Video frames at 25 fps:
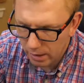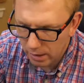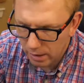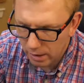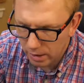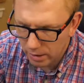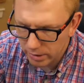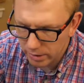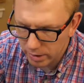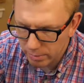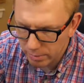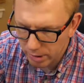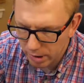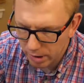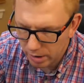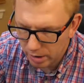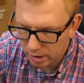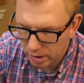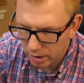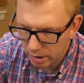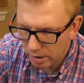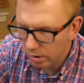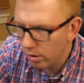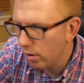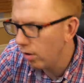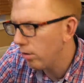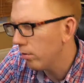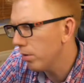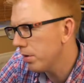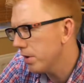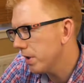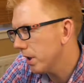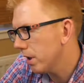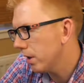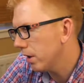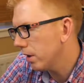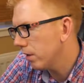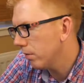ultimately, no,
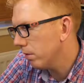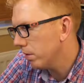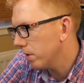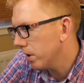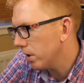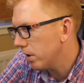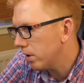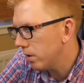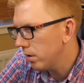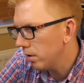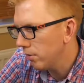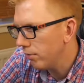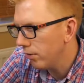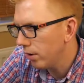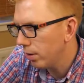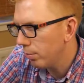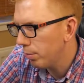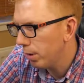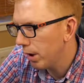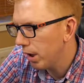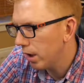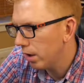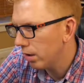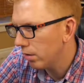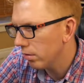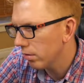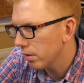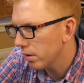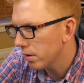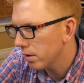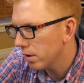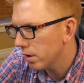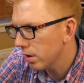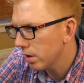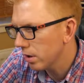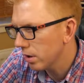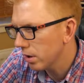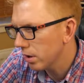was it 2 for
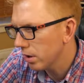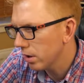£1?